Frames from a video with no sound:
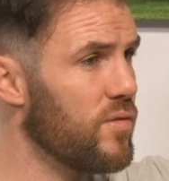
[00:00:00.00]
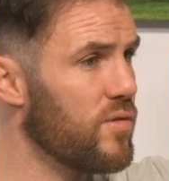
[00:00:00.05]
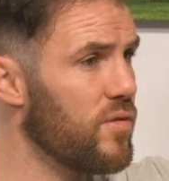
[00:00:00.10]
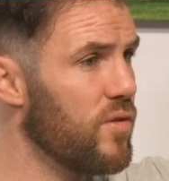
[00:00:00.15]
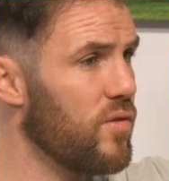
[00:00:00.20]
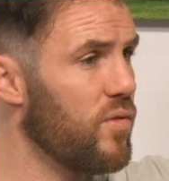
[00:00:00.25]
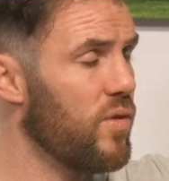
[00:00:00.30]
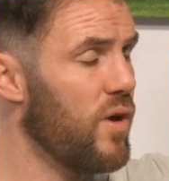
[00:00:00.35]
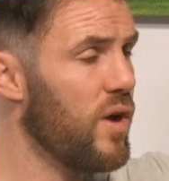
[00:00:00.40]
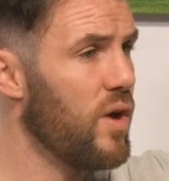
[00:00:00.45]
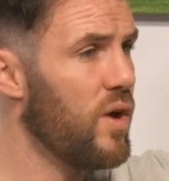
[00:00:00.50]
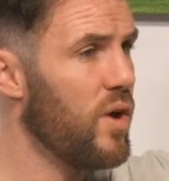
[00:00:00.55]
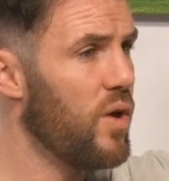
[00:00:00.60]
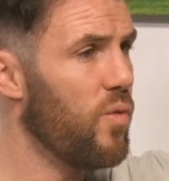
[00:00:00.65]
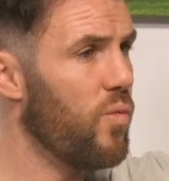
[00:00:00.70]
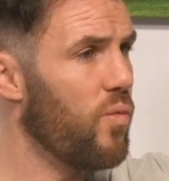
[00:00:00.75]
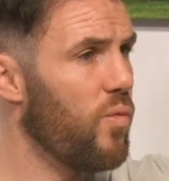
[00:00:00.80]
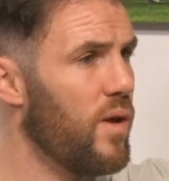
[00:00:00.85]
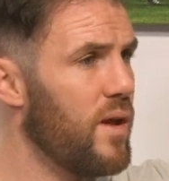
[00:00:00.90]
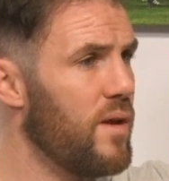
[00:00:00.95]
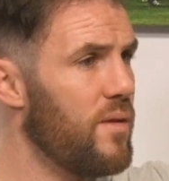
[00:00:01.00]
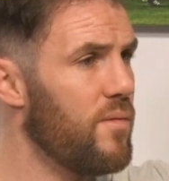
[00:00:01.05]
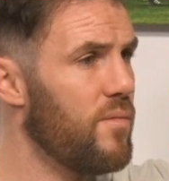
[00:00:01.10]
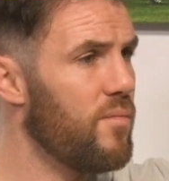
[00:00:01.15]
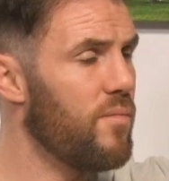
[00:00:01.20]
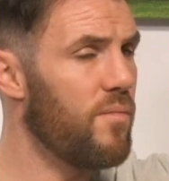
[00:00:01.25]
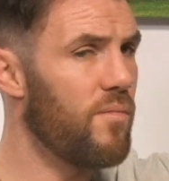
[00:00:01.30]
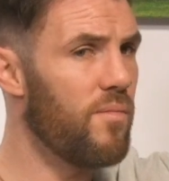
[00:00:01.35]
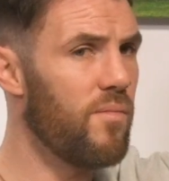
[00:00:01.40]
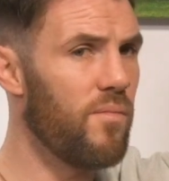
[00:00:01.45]
So
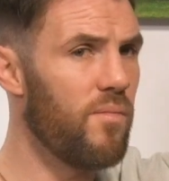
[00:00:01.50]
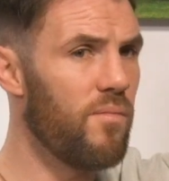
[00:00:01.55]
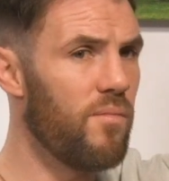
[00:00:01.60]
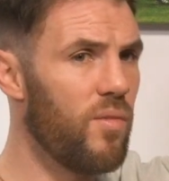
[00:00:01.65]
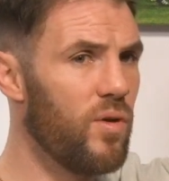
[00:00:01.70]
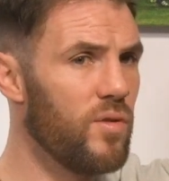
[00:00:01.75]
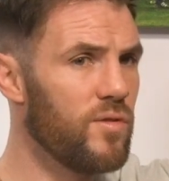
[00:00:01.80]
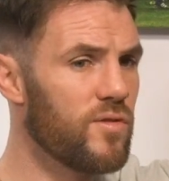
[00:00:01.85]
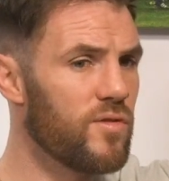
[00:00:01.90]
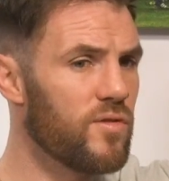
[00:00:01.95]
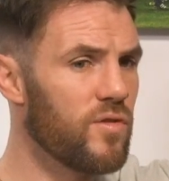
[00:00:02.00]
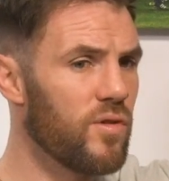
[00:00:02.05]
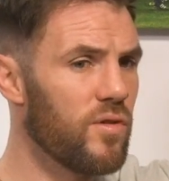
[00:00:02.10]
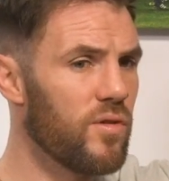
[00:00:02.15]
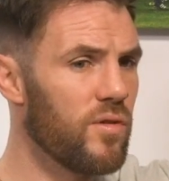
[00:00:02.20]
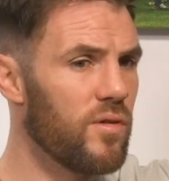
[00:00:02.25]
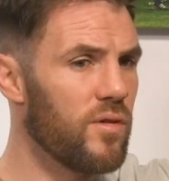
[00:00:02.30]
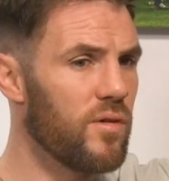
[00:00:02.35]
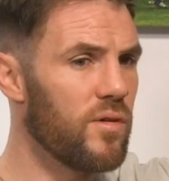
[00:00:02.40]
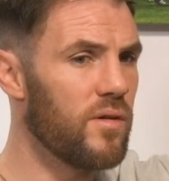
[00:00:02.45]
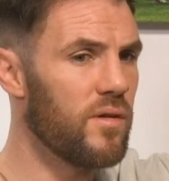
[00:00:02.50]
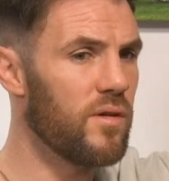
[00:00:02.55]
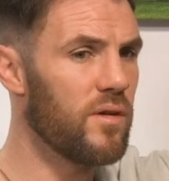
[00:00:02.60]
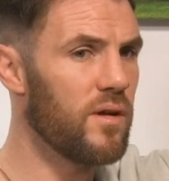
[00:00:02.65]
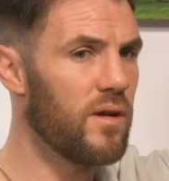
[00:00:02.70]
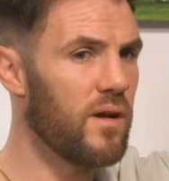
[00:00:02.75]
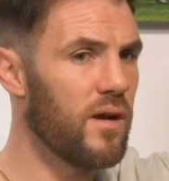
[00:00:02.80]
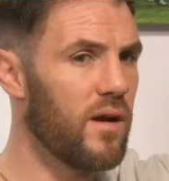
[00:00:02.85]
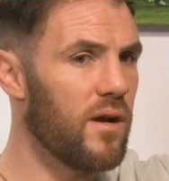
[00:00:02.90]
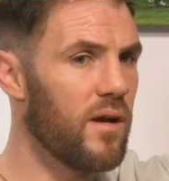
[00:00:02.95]
when Munster
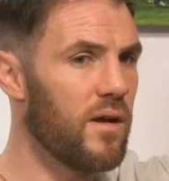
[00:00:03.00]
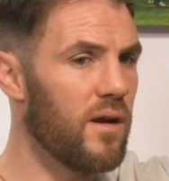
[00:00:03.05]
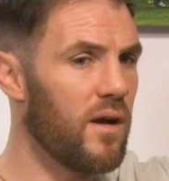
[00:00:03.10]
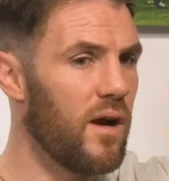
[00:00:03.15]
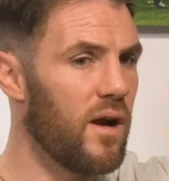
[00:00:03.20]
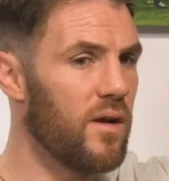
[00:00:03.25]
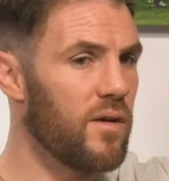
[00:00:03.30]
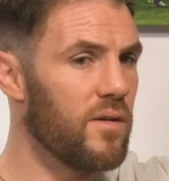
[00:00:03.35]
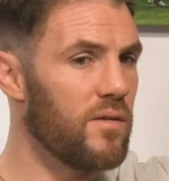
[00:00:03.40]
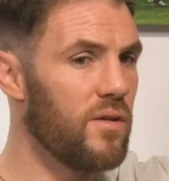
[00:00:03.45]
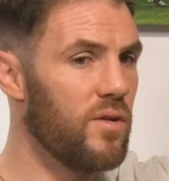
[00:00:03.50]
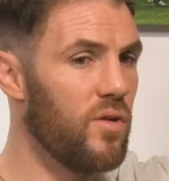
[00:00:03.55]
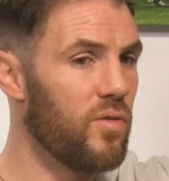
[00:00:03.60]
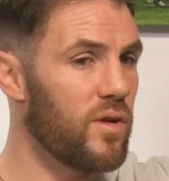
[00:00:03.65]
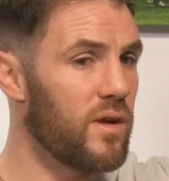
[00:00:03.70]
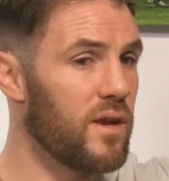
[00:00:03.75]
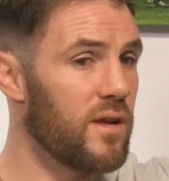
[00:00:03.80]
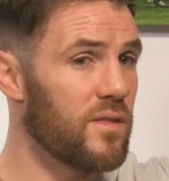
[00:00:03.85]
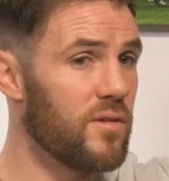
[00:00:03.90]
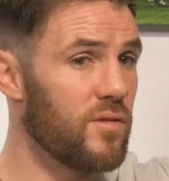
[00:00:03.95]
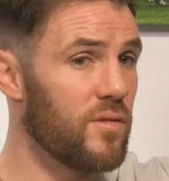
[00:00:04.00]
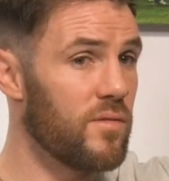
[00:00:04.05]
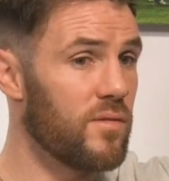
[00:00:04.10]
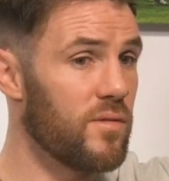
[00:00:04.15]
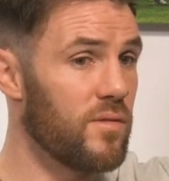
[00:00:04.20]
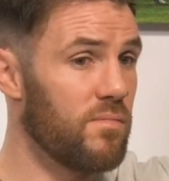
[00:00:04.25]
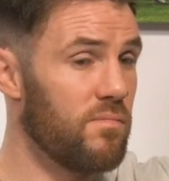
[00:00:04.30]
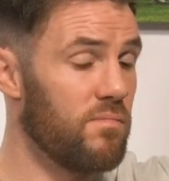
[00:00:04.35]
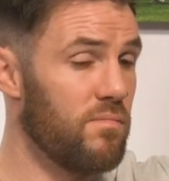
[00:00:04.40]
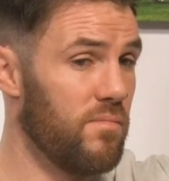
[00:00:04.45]
are, are looking at their
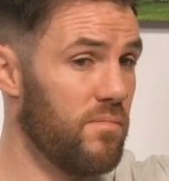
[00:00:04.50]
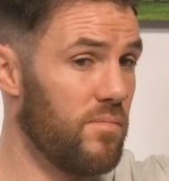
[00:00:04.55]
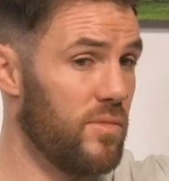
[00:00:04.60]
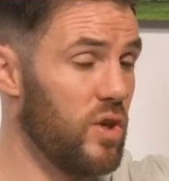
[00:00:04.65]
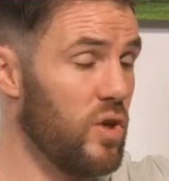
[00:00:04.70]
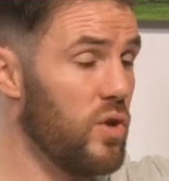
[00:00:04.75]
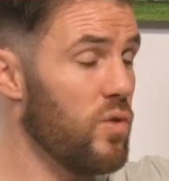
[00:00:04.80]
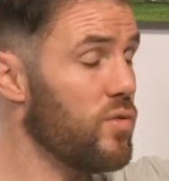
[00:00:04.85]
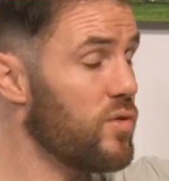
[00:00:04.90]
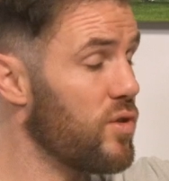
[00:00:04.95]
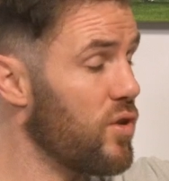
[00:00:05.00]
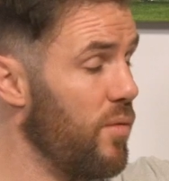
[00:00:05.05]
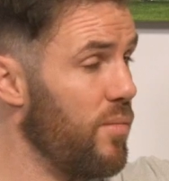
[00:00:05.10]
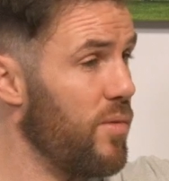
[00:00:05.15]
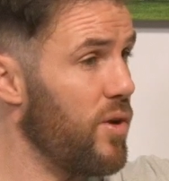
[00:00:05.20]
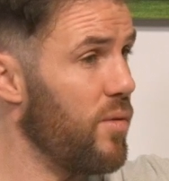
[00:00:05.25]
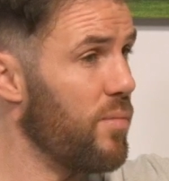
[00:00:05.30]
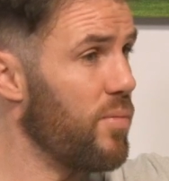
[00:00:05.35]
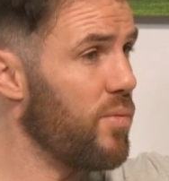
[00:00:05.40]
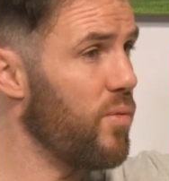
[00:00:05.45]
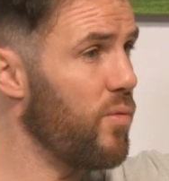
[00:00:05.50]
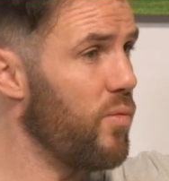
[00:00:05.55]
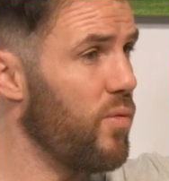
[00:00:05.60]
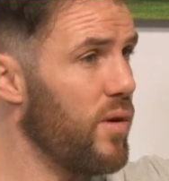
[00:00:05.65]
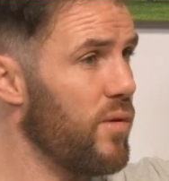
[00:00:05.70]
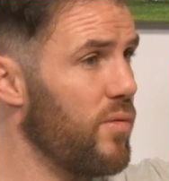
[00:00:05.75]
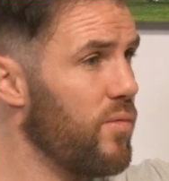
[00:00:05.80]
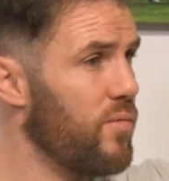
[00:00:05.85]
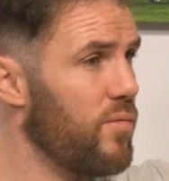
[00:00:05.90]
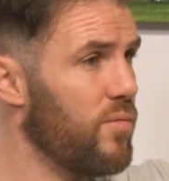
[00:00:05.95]
the youth coming up,
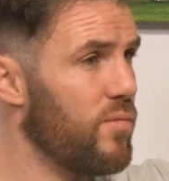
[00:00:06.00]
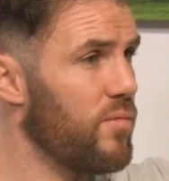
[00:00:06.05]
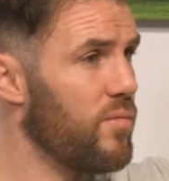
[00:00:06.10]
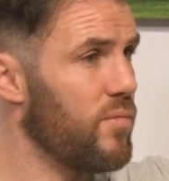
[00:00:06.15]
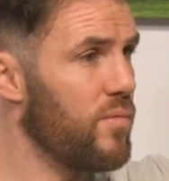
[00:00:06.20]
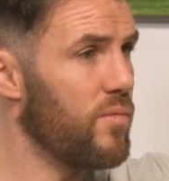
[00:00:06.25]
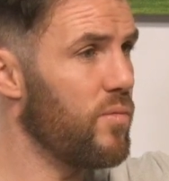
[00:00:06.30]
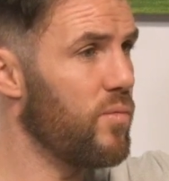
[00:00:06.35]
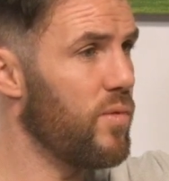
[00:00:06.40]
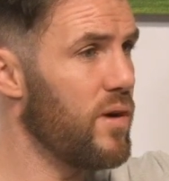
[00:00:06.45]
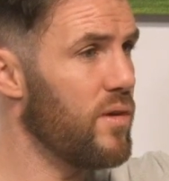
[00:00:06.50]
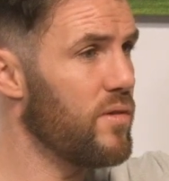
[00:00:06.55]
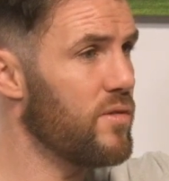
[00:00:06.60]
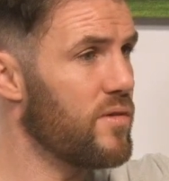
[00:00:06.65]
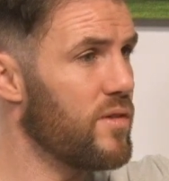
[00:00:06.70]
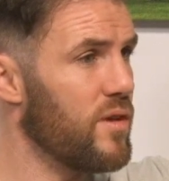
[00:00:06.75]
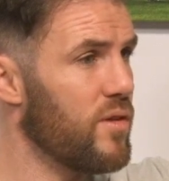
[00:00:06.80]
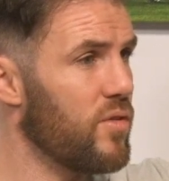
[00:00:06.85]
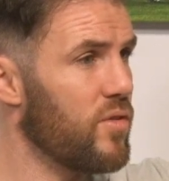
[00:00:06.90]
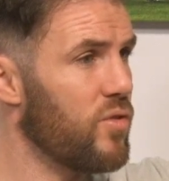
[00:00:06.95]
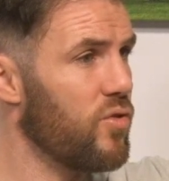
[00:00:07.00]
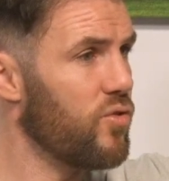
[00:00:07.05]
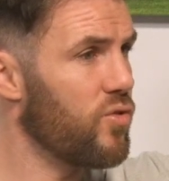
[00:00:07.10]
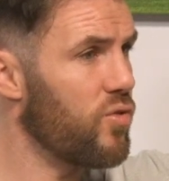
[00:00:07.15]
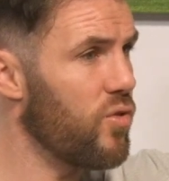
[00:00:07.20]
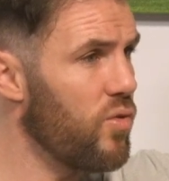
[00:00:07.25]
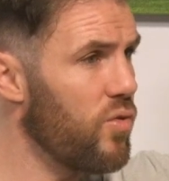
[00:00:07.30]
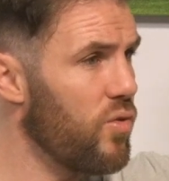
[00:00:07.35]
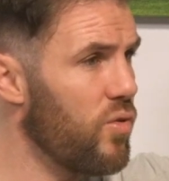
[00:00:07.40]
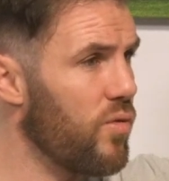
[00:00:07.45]
where where is their
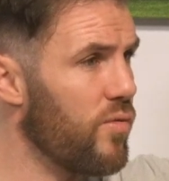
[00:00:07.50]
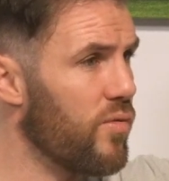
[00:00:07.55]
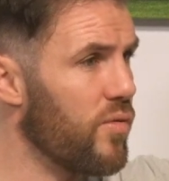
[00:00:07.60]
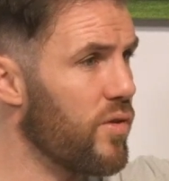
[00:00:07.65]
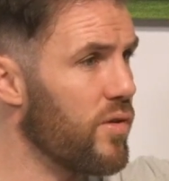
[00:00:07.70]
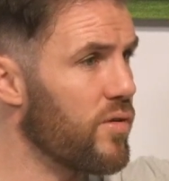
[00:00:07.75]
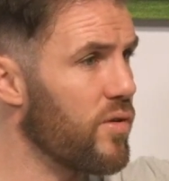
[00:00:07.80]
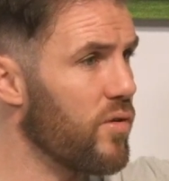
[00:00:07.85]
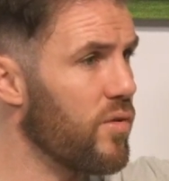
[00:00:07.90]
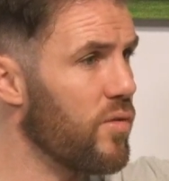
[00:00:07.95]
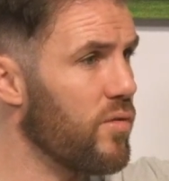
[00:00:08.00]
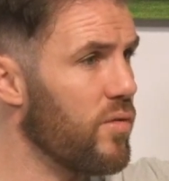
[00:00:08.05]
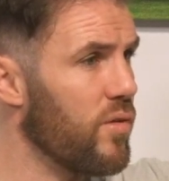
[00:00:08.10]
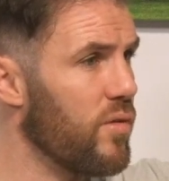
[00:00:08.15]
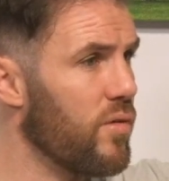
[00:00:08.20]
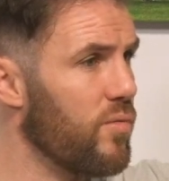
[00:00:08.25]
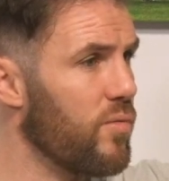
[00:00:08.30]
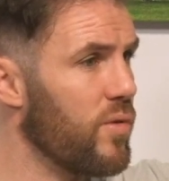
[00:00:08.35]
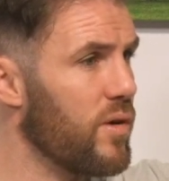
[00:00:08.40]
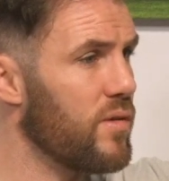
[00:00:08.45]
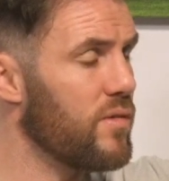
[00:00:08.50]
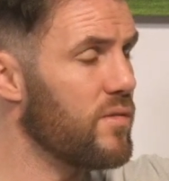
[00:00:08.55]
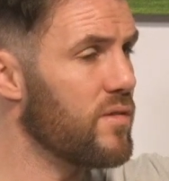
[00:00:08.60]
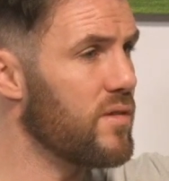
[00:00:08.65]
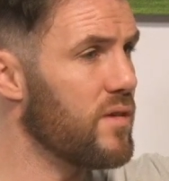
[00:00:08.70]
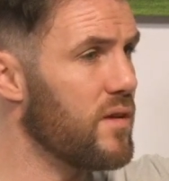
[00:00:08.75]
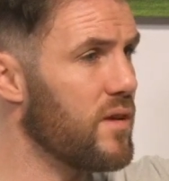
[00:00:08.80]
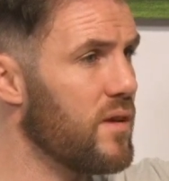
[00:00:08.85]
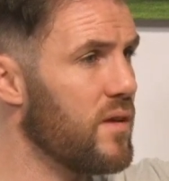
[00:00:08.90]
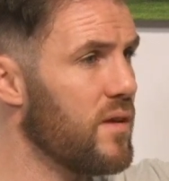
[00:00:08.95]
control over it, or, or where is
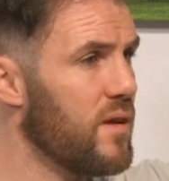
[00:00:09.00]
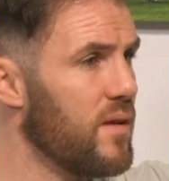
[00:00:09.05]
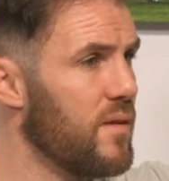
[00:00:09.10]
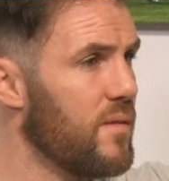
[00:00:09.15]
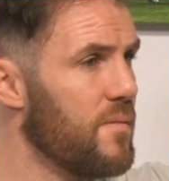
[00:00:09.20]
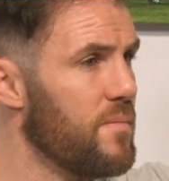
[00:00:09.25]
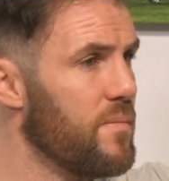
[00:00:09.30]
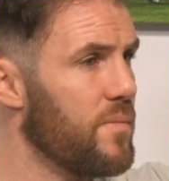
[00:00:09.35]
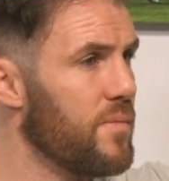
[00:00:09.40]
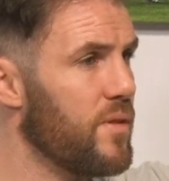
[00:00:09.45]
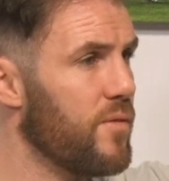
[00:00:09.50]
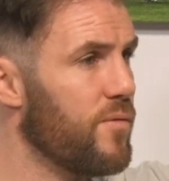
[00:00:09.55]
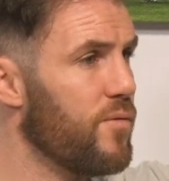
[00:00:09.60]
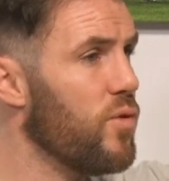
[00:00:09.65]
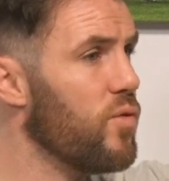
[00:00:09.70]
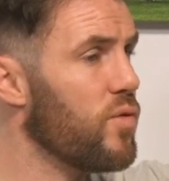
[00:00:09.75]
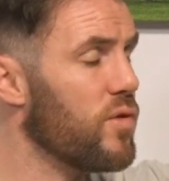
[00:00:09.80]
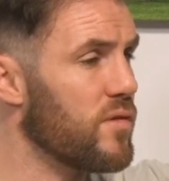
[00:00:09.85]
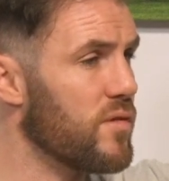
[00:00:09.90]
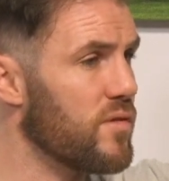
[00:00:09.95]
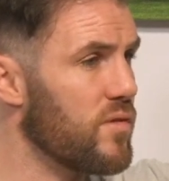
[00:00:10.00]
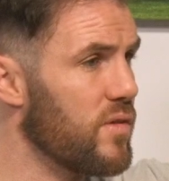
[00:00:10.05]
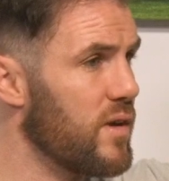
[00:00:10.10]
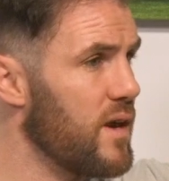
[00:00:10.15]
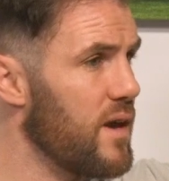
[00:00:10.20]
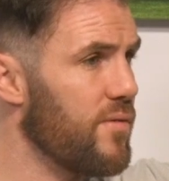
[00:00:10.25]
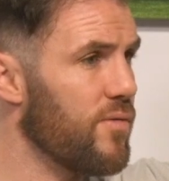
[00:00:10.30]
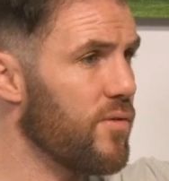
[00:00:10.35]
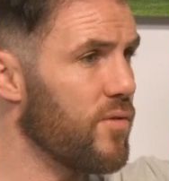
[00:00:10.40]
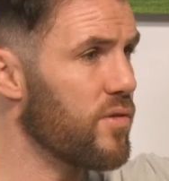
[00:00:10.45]
the the focus or
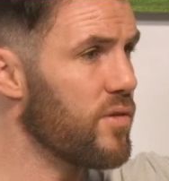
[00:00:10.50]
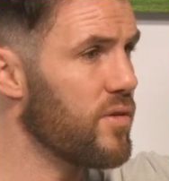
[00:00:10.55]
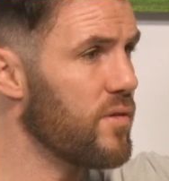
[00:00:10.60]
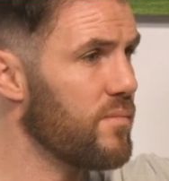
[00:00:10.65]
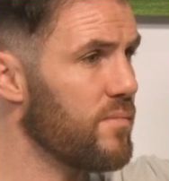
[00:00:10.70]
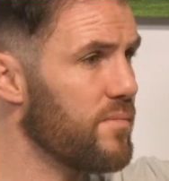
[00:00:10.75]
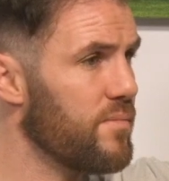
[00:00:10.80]
the effort?